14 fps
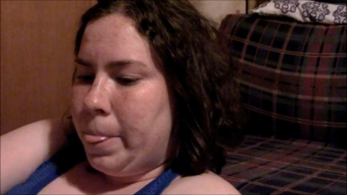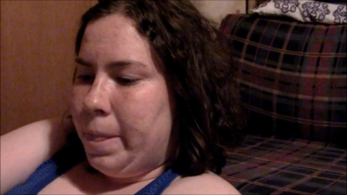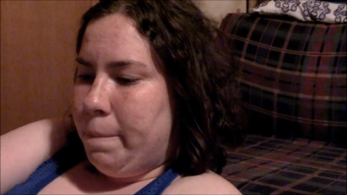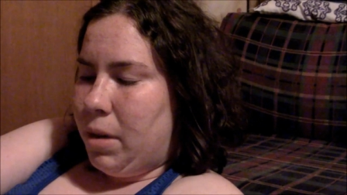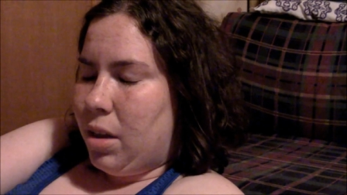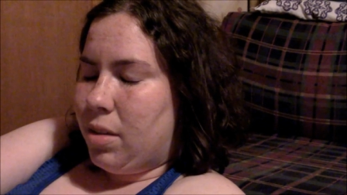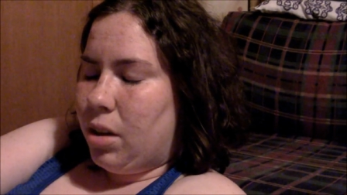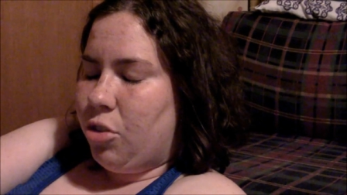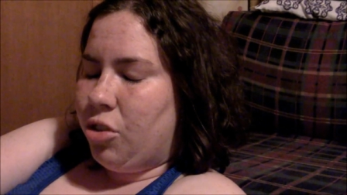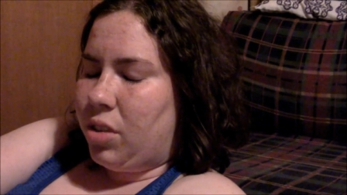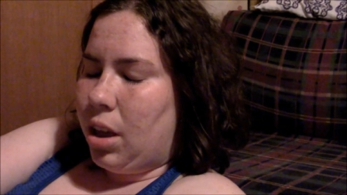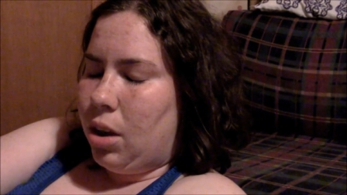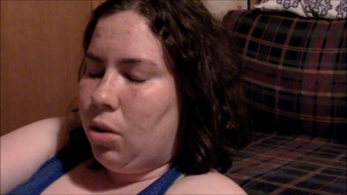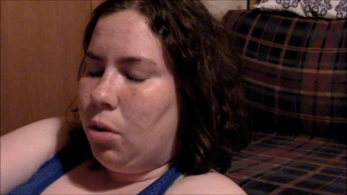Because I
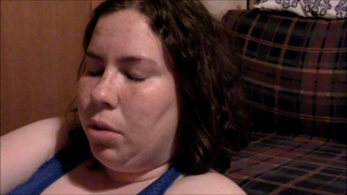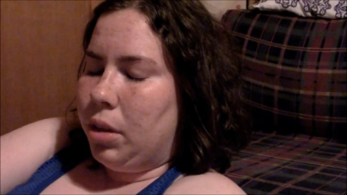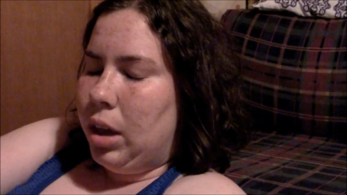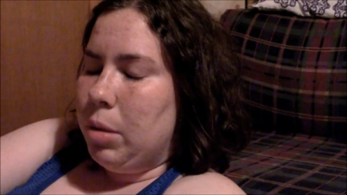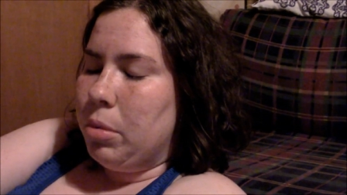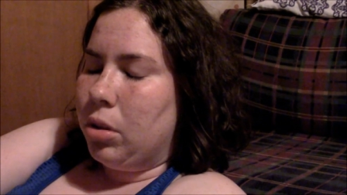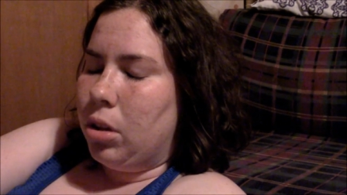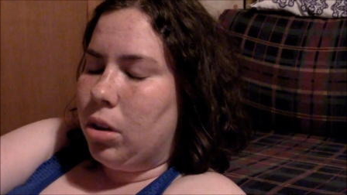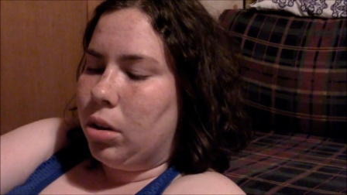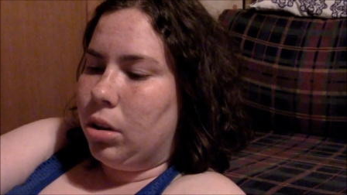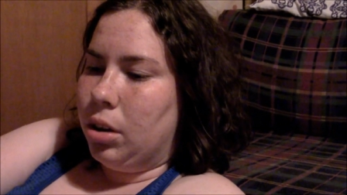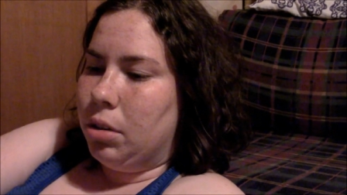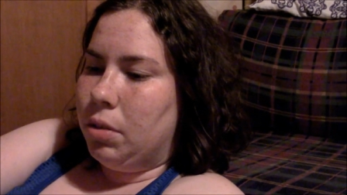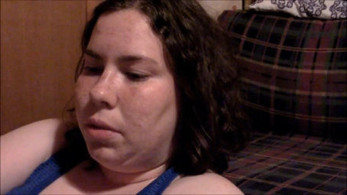just can't hold the camera long
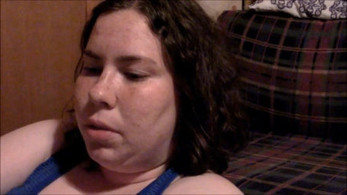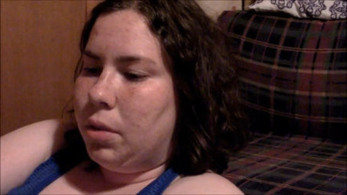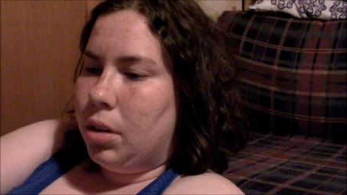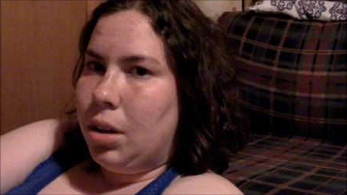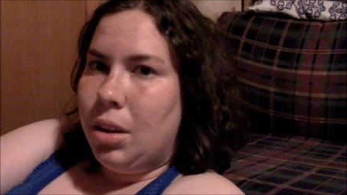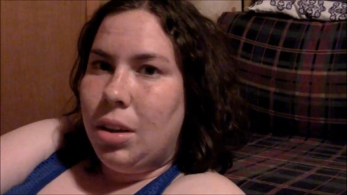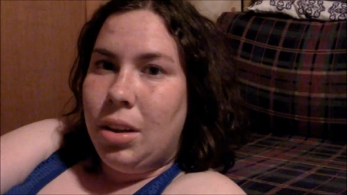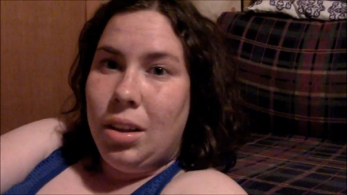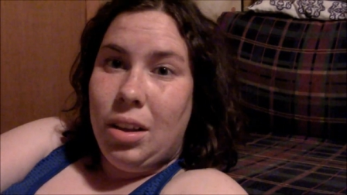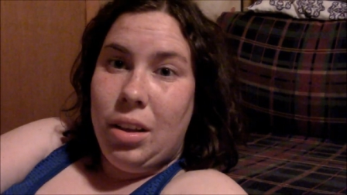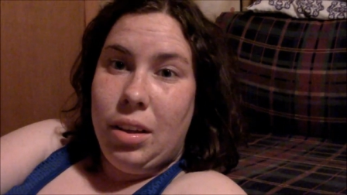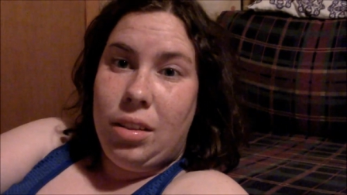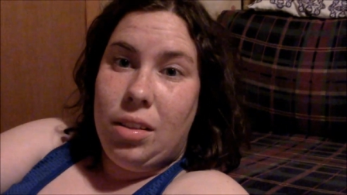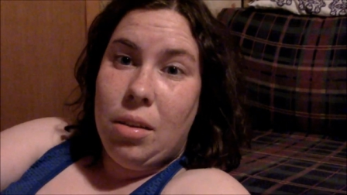enough.
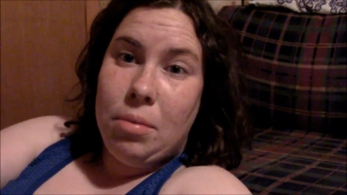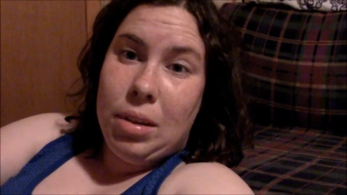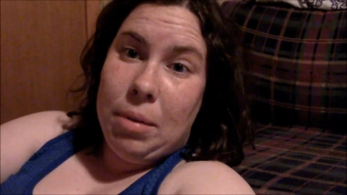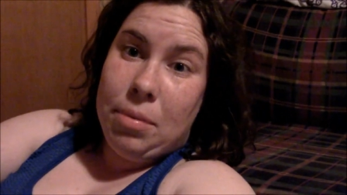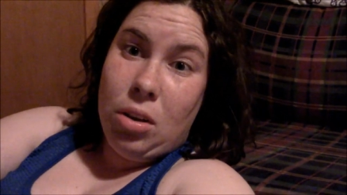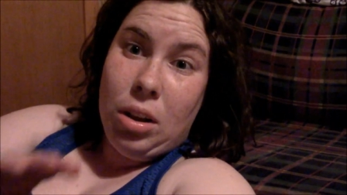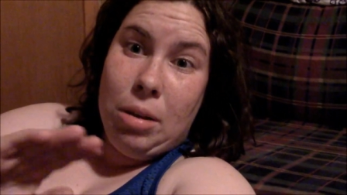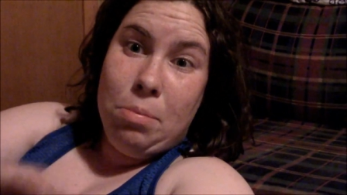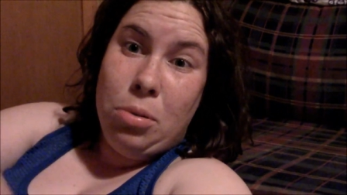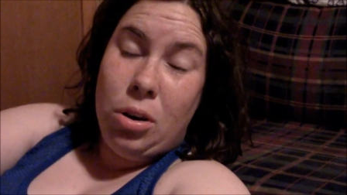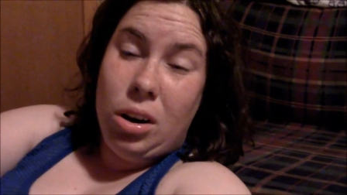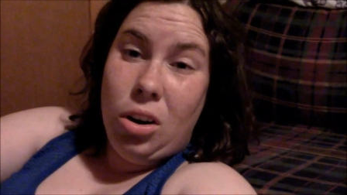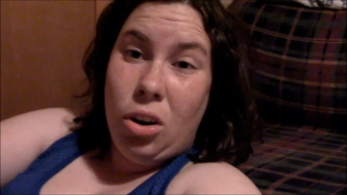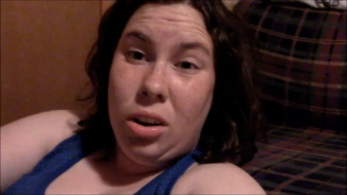And sometimes I'll, like,
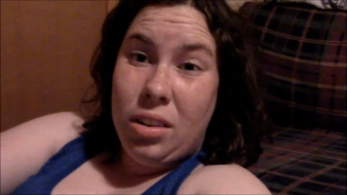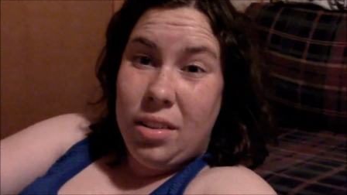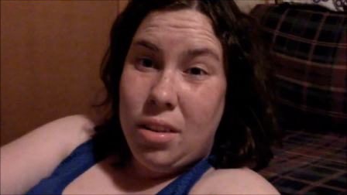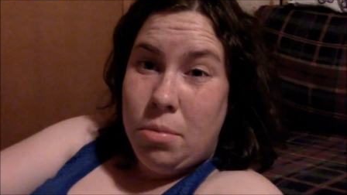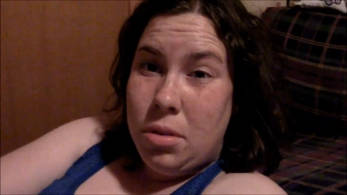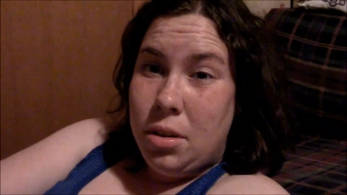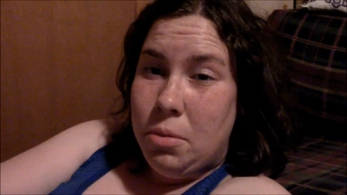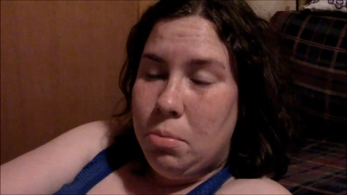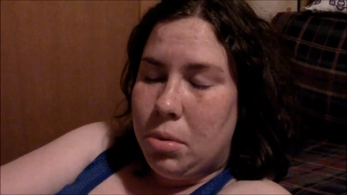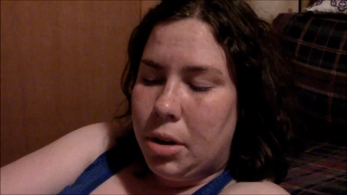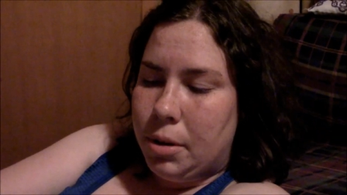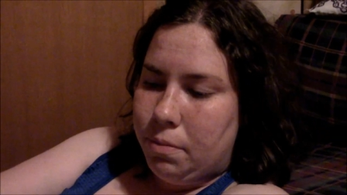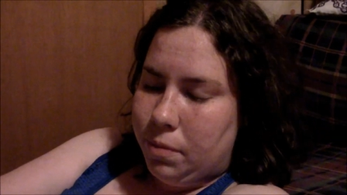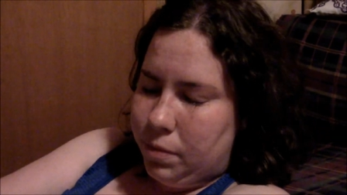put it on something,
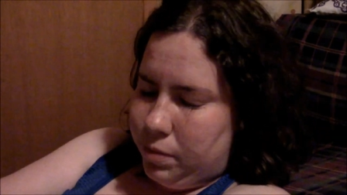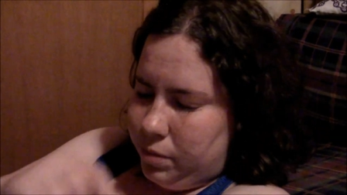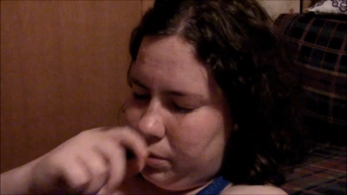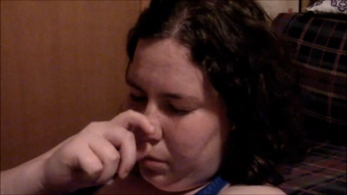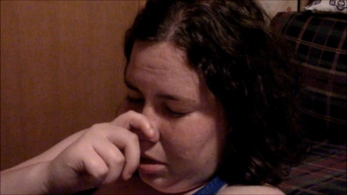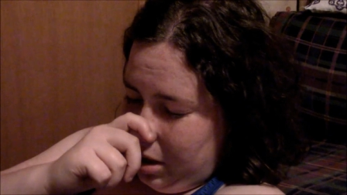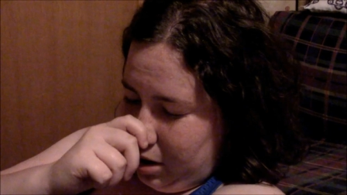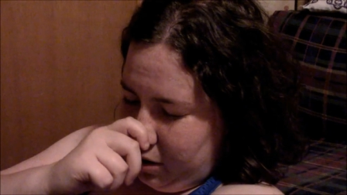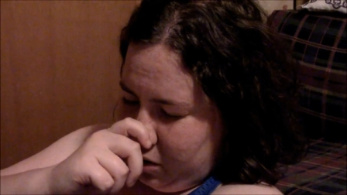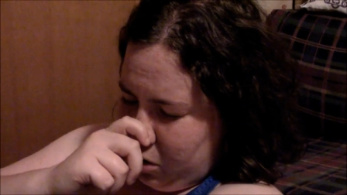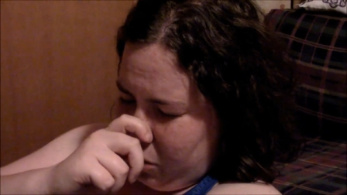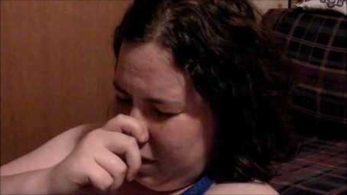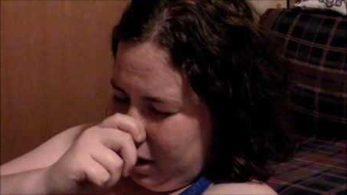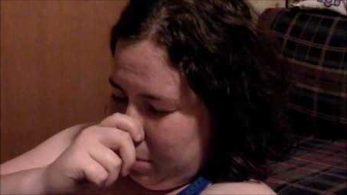but that doesn't
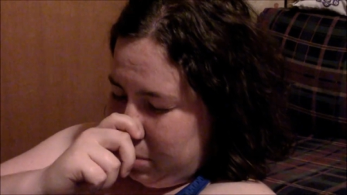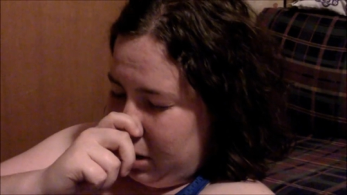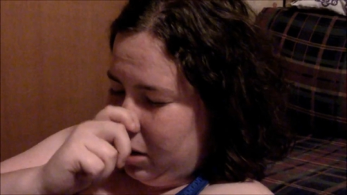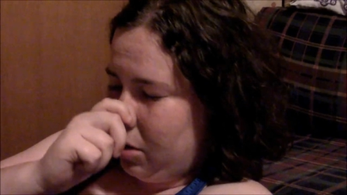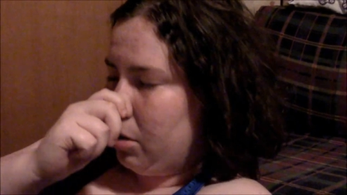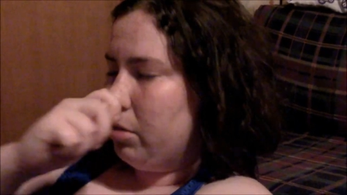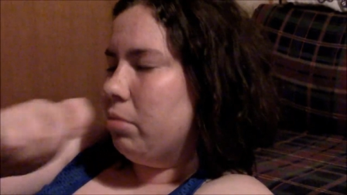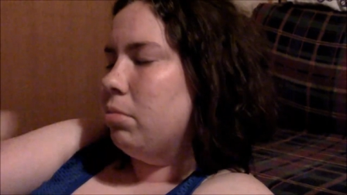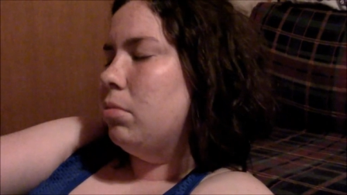always happen either.